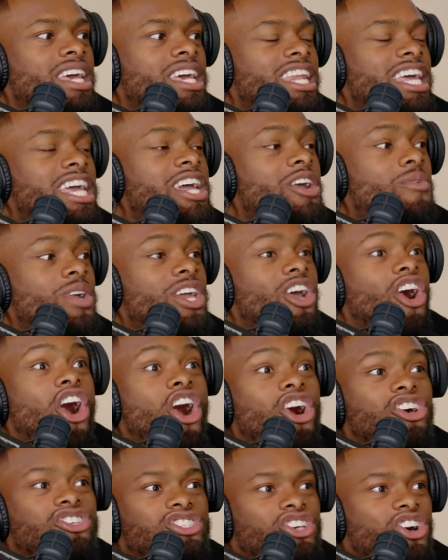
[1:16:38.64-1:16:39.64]
then we
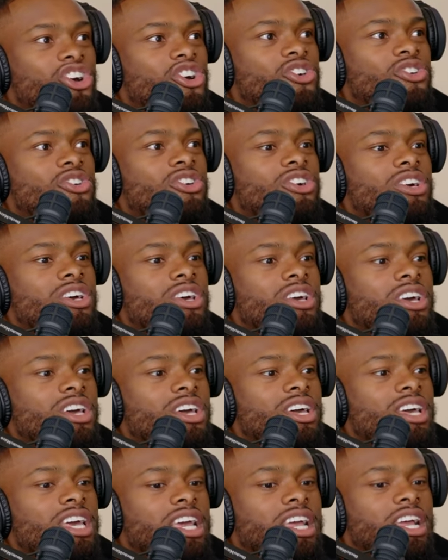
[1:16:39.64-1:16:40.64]
also
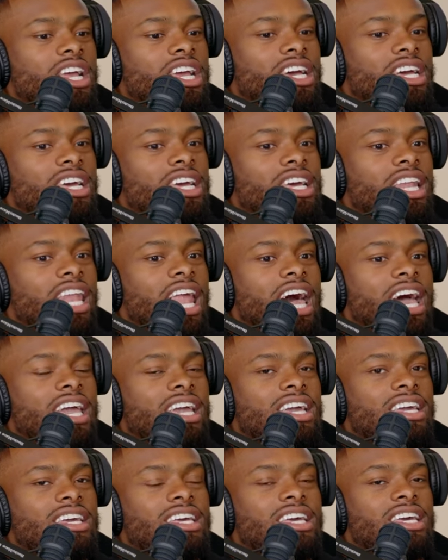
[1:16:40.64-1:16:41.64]

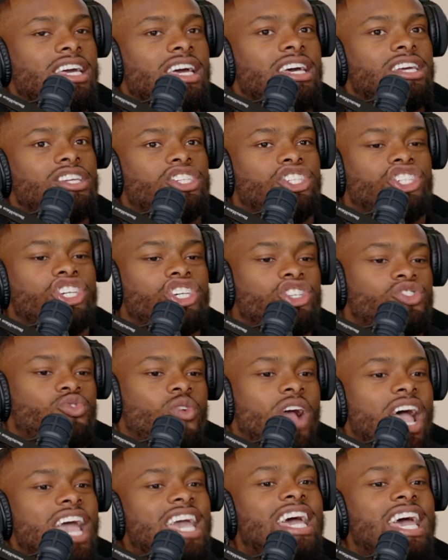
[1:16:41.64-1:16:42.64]
like just
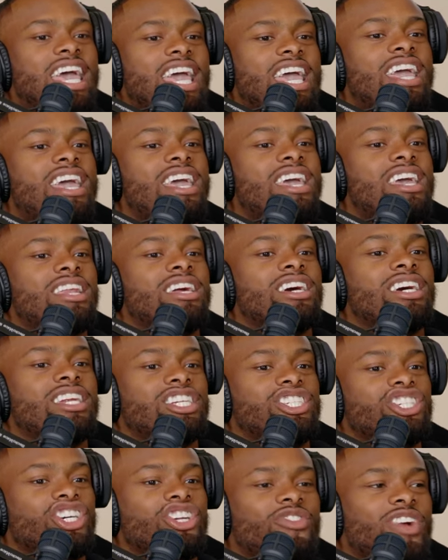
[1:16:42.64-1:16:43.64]
right ahead of the
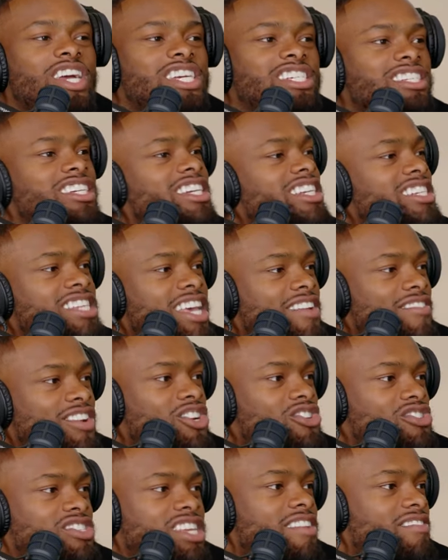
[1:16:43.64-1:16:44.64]
generation of the
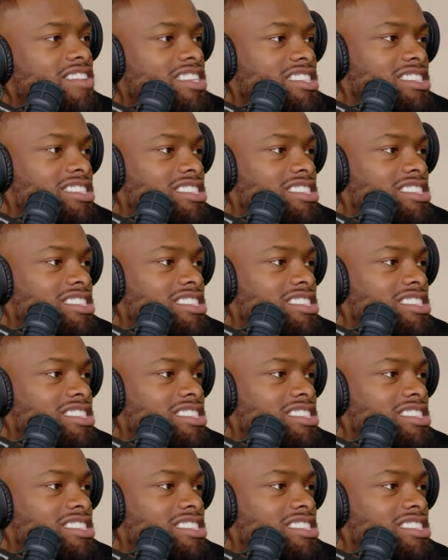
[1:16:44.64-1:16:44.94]
7-on-7s.